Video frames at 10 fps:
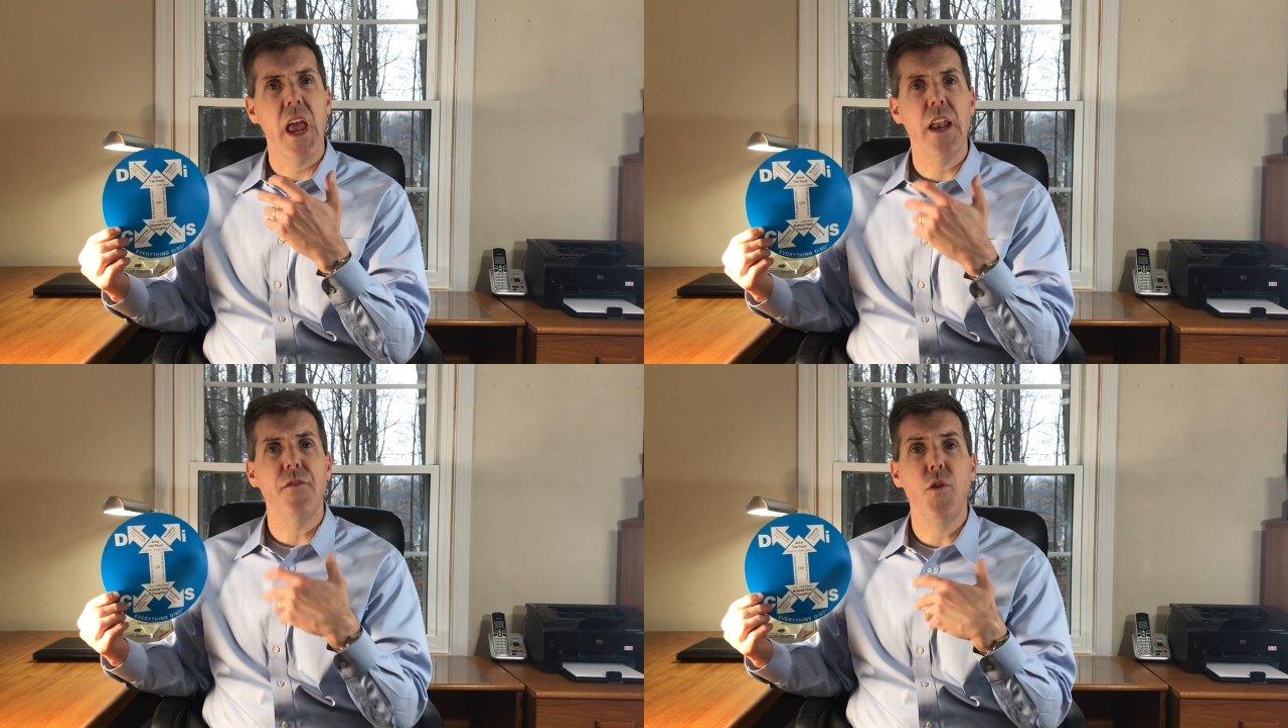
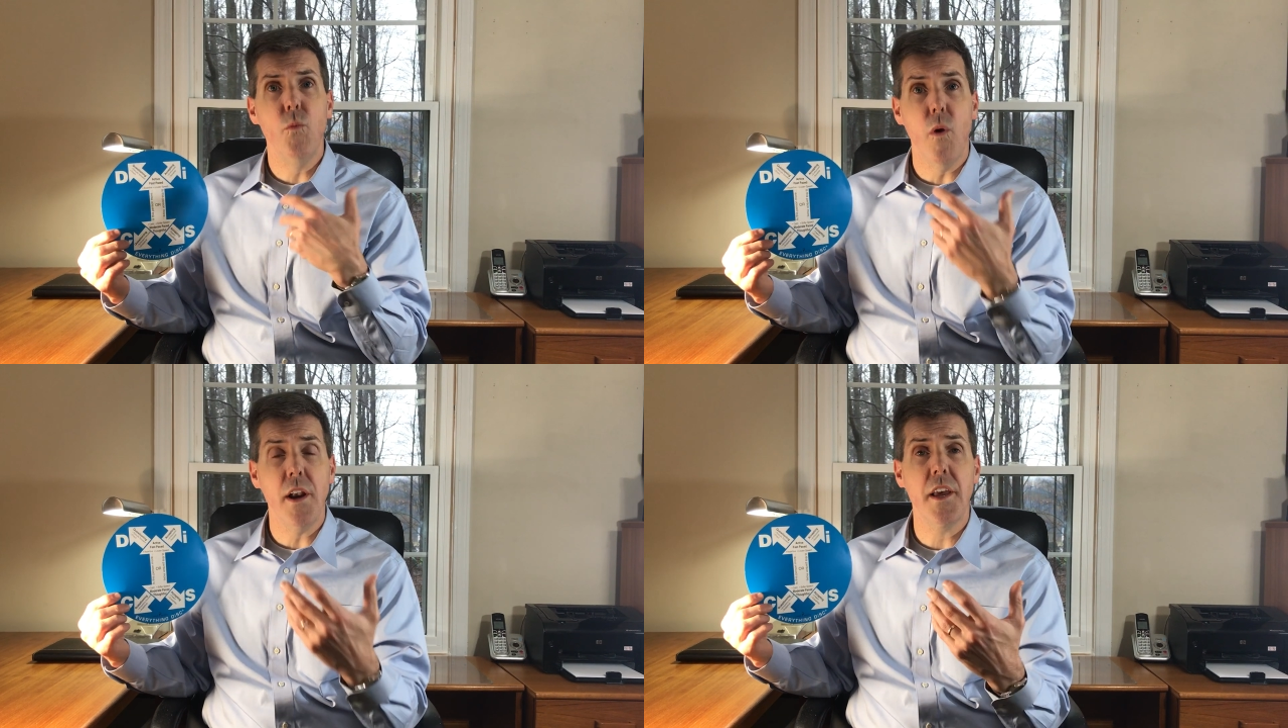And if you
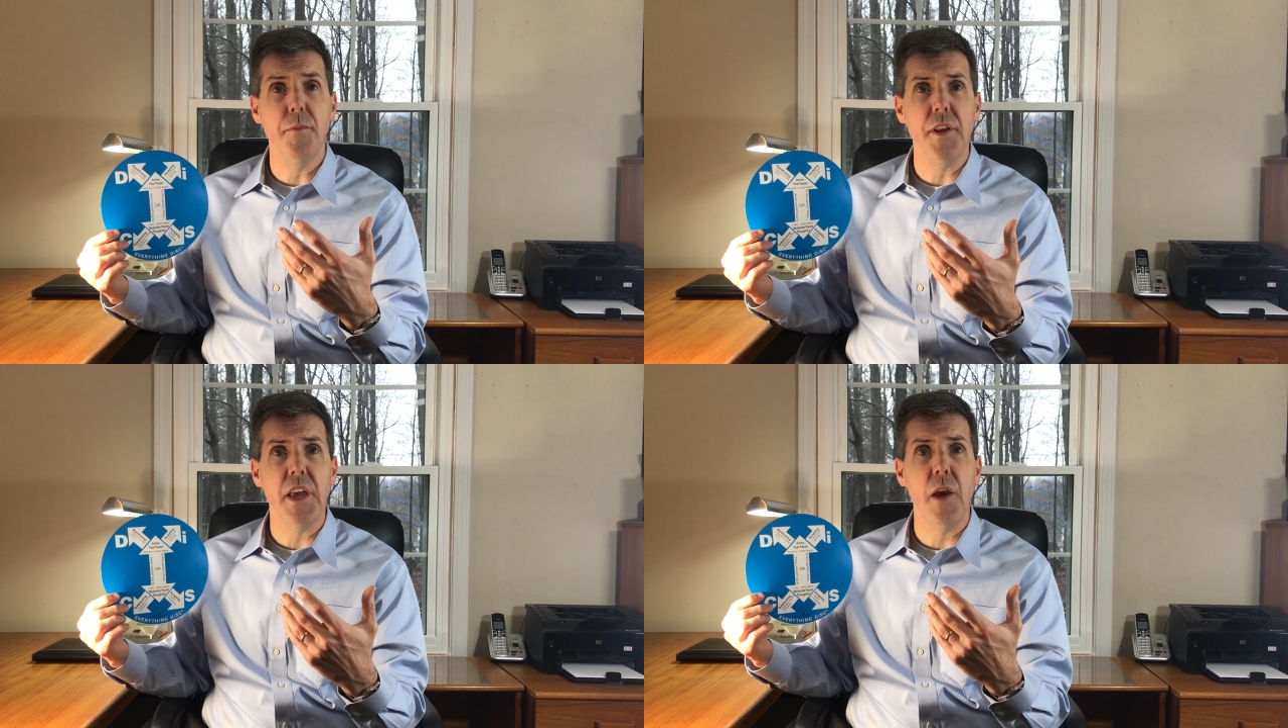want to
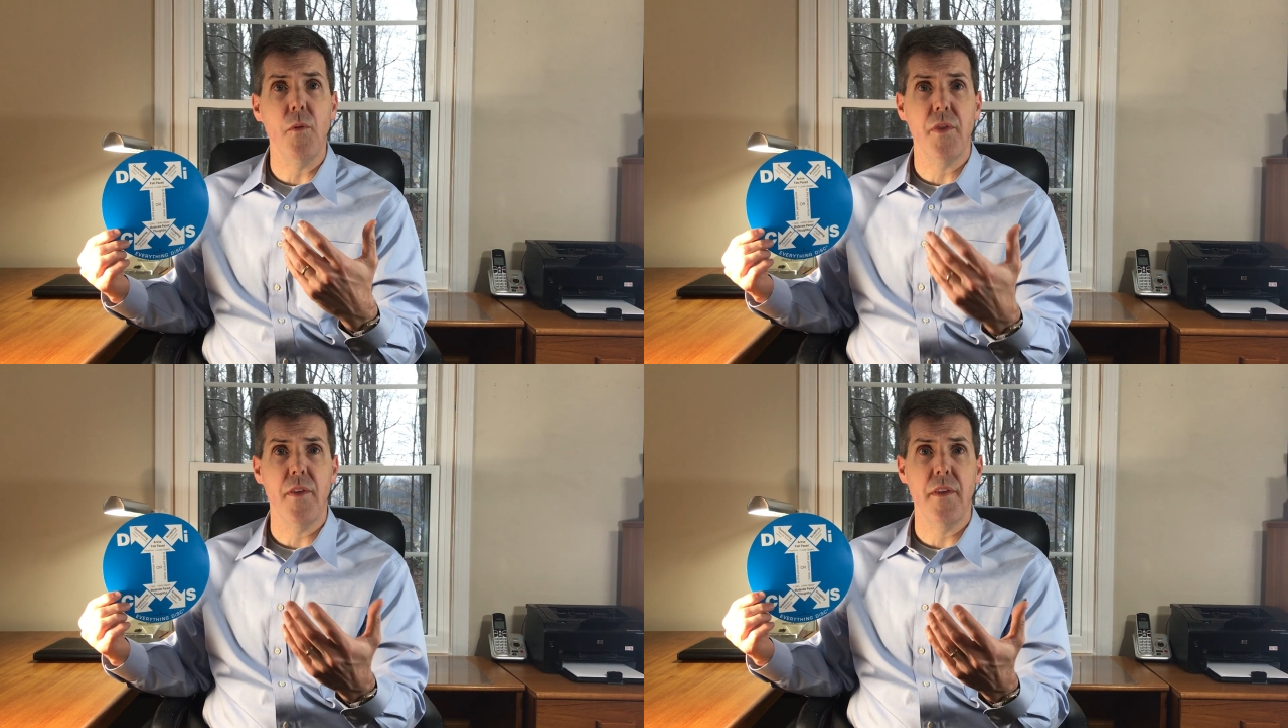communicate
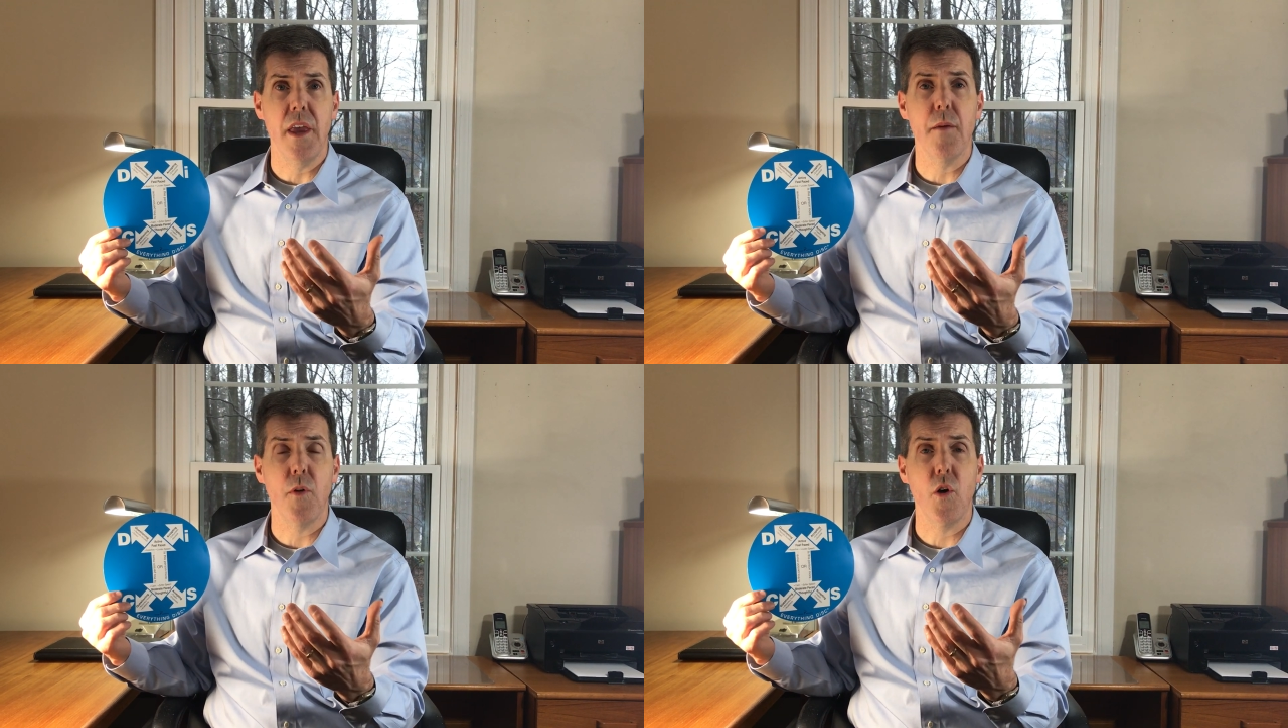with
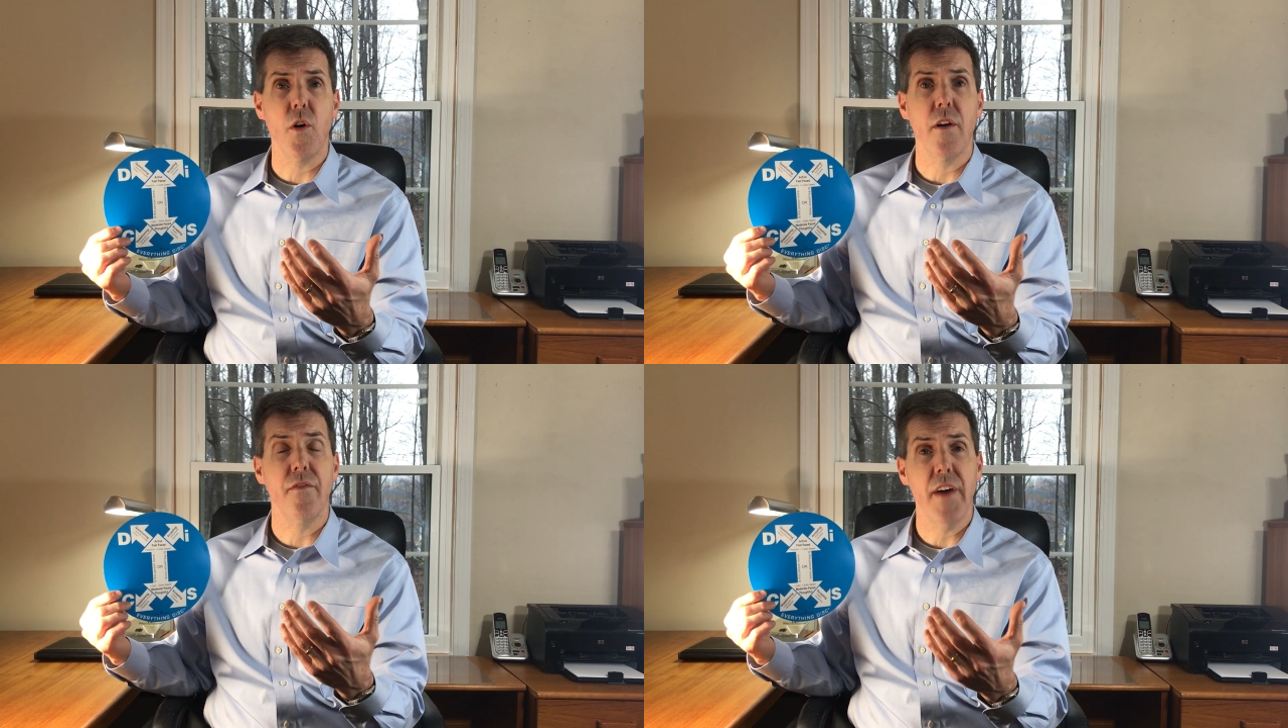him or
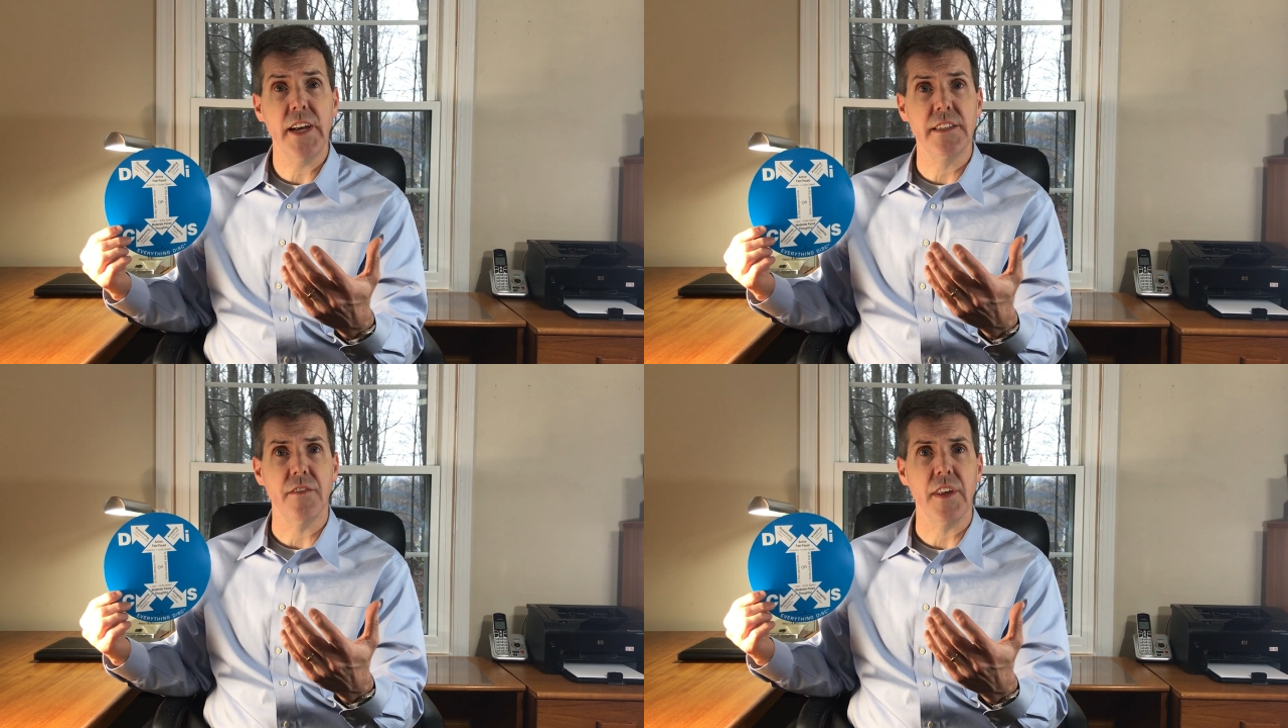her
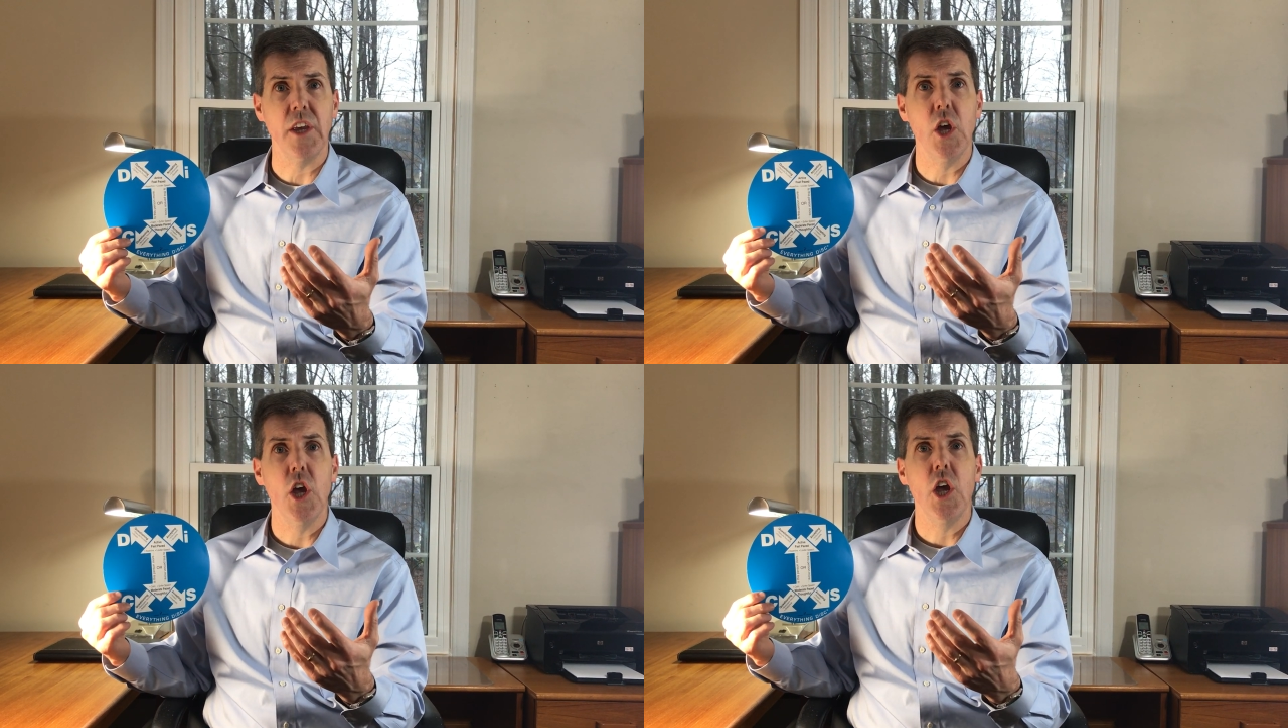effectively,